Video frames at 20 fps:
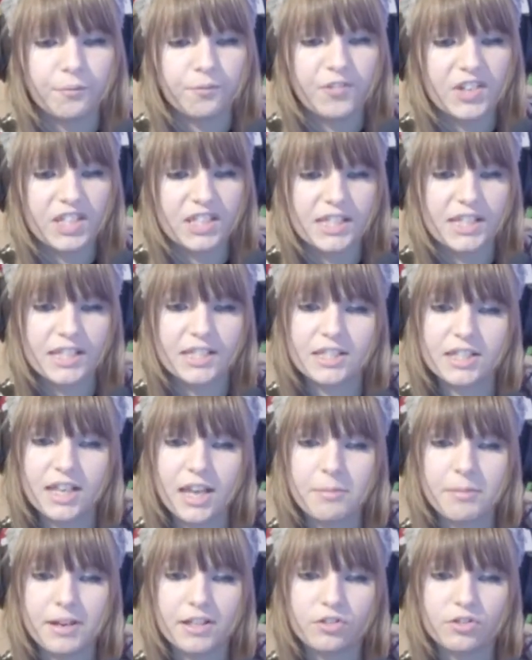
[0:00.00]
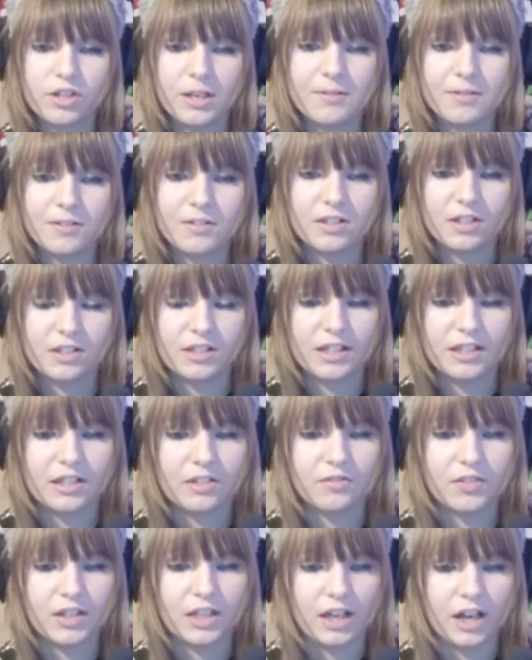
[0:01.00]
but this sim has dreams of succeeding
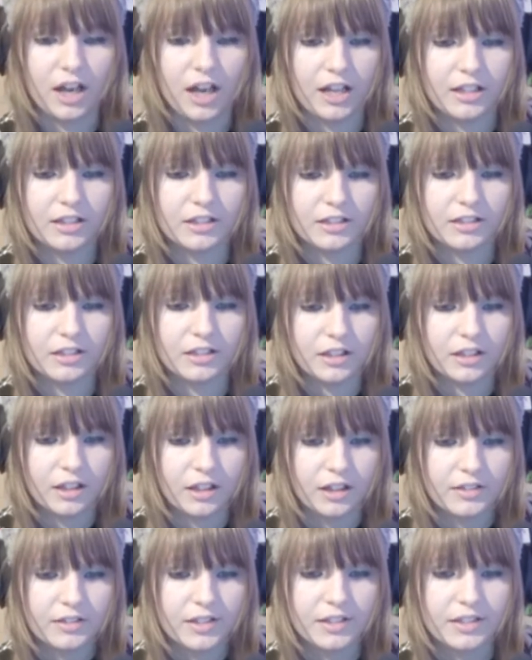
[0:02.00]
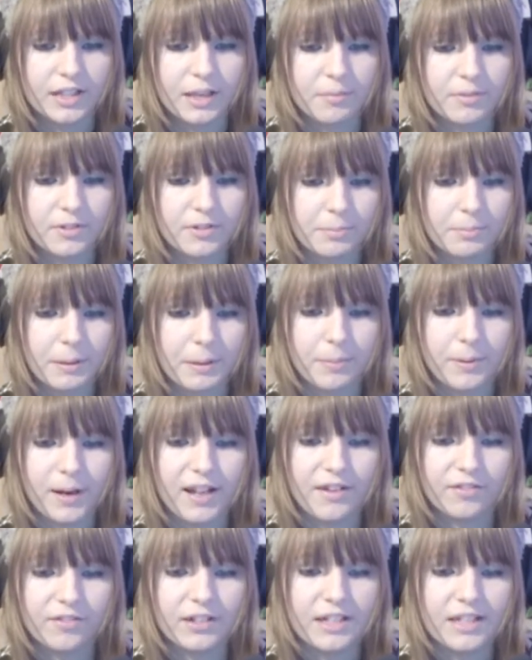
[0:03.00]
in the arts. This sim wants to be
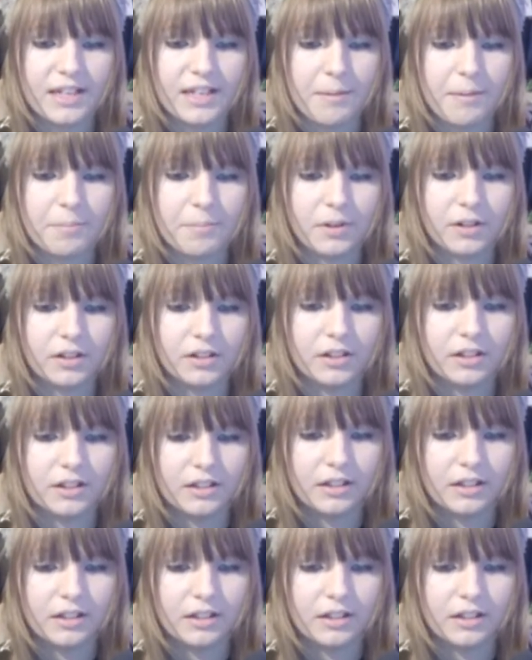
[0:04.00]
playful and nimble.